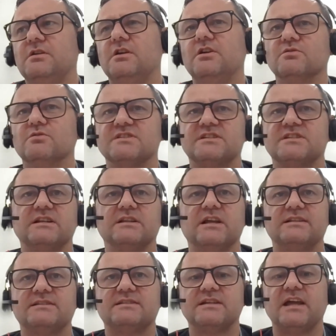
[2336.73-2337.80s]
using,
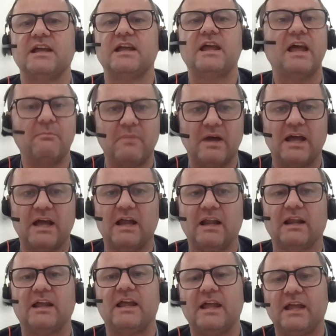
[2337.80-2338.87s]
let's say,
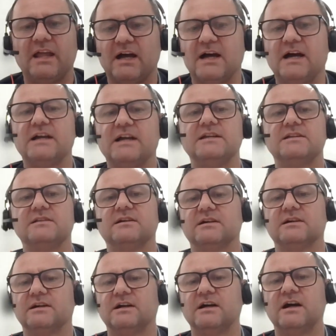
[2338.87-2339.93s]
ML,
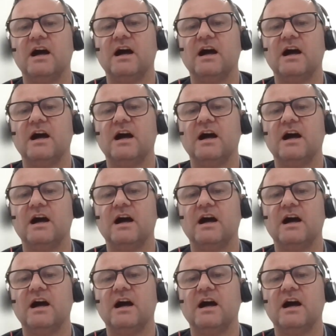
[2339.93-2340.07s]
AI,